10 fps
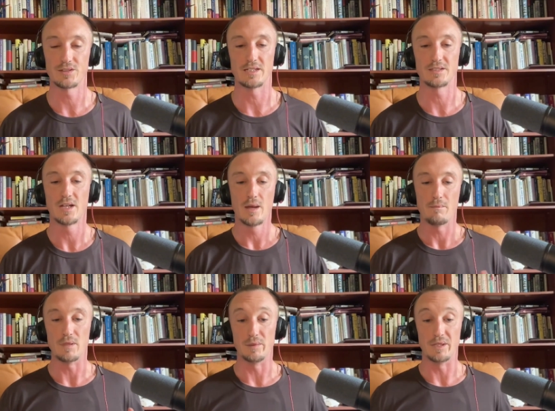That's
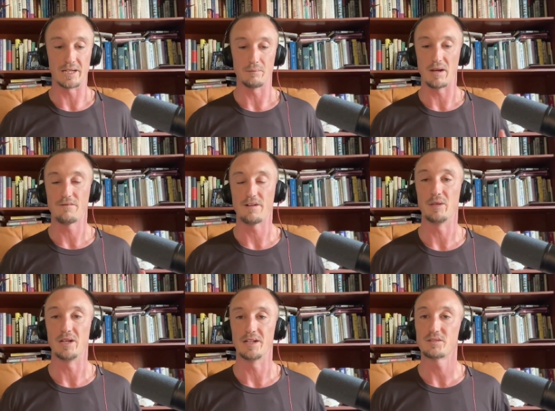me being in my
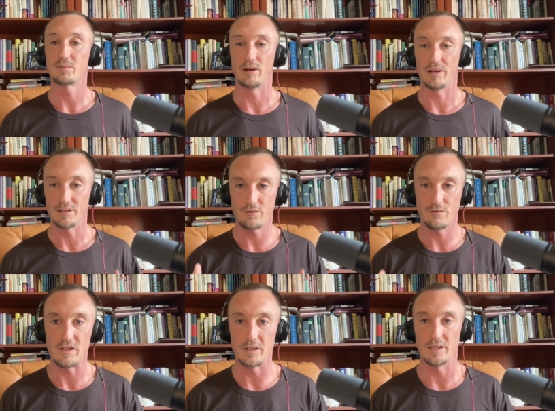feminine experience,
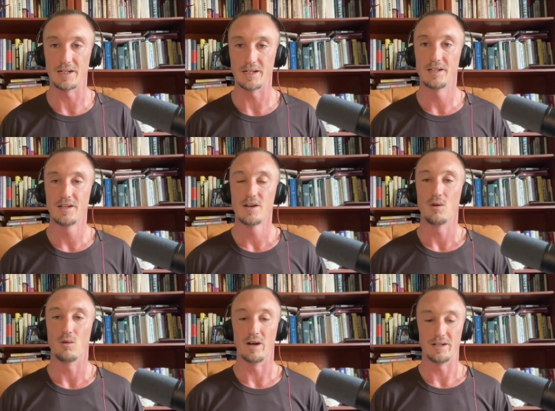feeling
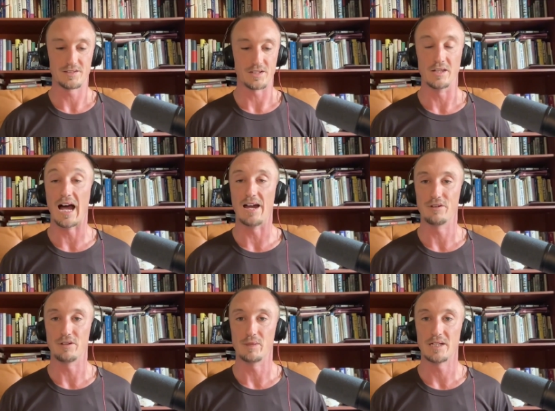what's alive
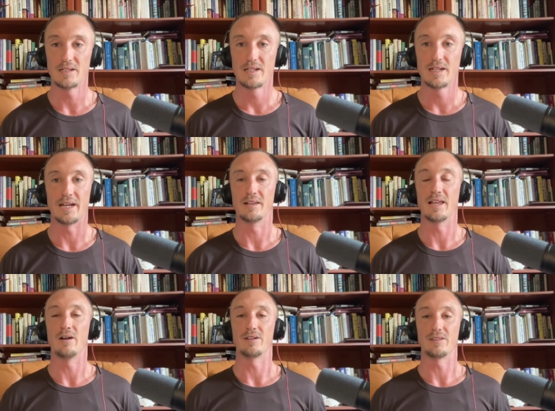in me and allowing